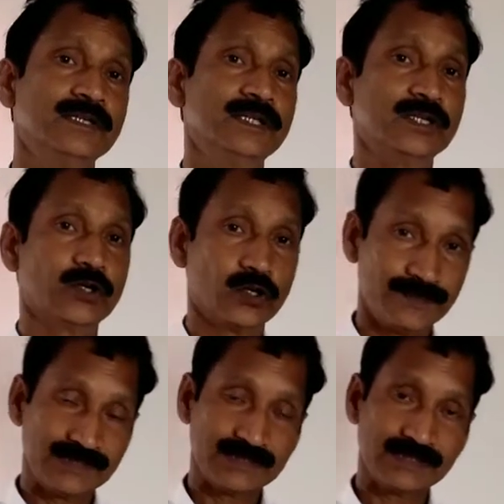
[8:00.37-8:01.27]

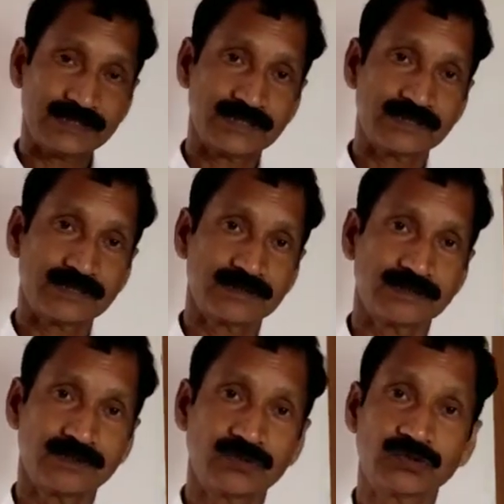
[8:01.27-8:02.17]
economic justice,
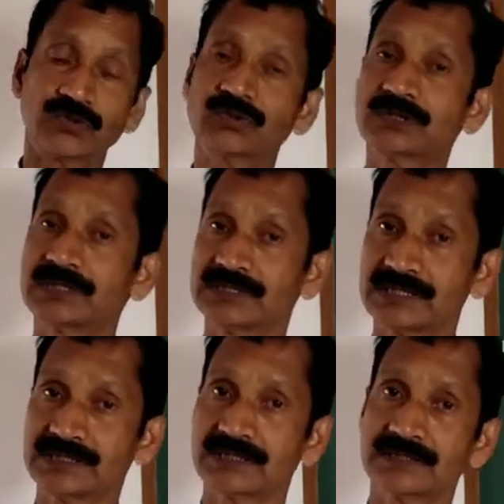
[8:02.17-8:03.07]
social
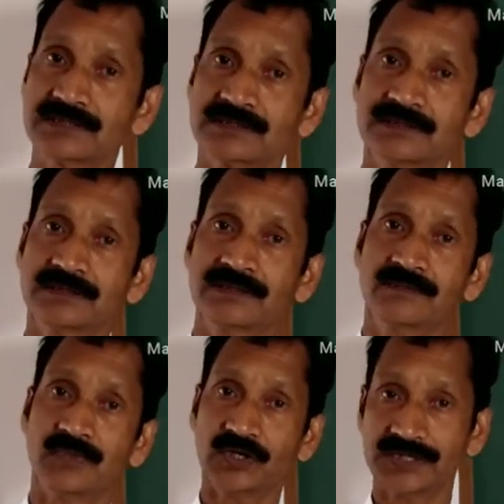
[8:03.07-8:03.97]
justice,
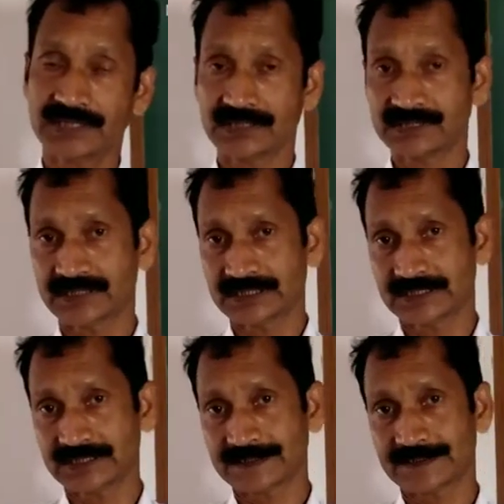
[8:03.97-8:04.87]
political
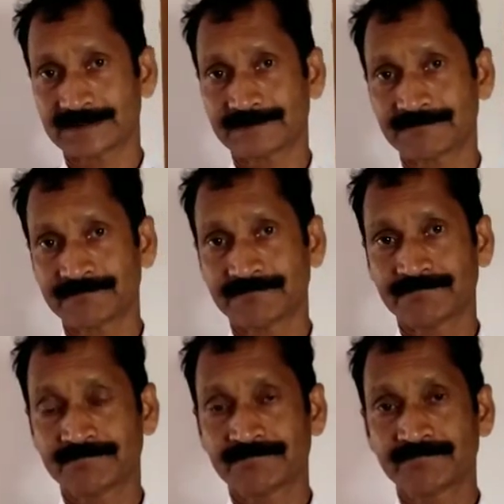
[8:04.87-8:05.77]
justice.
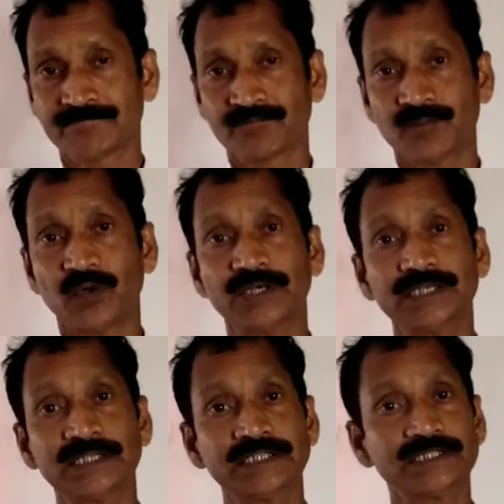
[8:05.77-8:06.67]

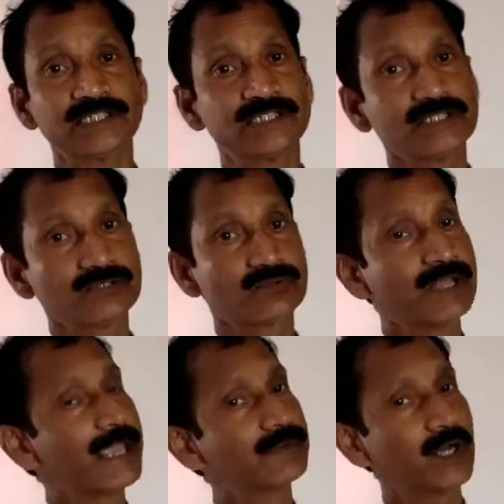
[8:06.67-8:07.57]
Political justice we
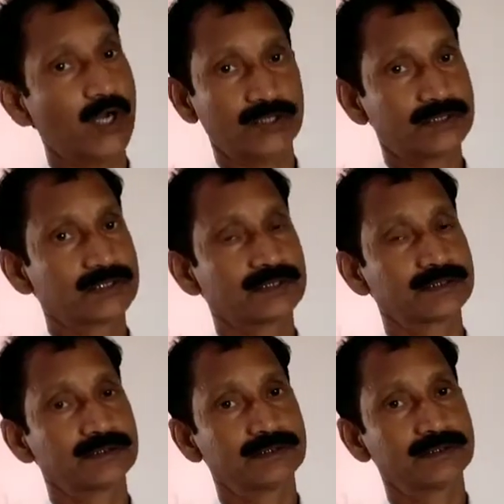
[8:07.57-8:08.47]
have got
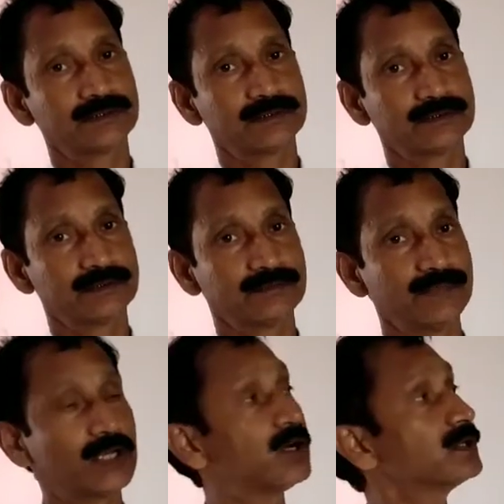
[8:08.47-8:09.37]

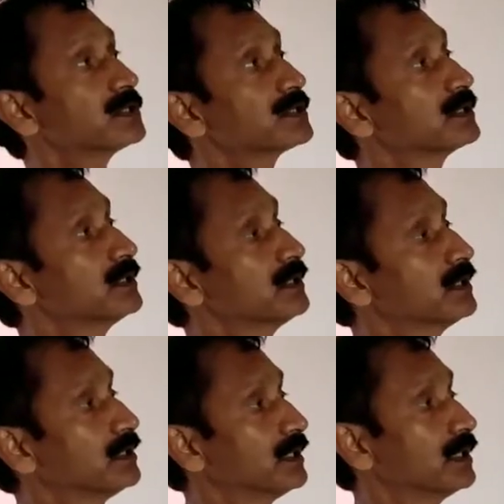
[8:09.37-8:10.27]
because
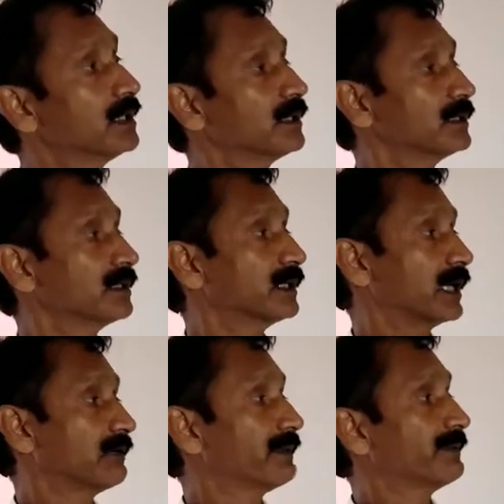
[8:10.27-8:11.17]
the
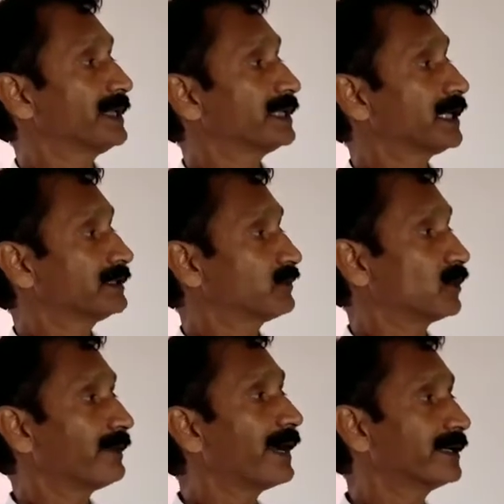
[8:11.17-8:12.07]
government has
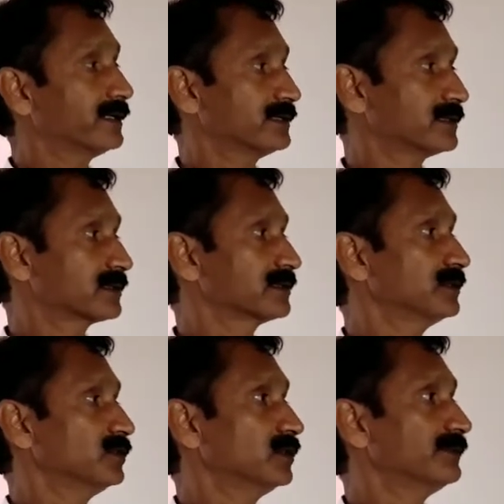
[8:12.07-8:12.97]
provided
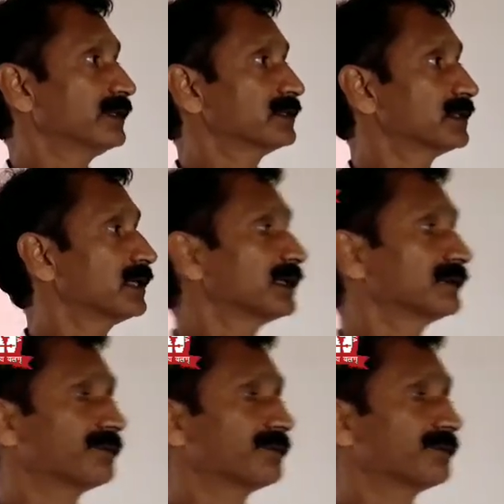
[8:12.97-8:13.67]
universal adult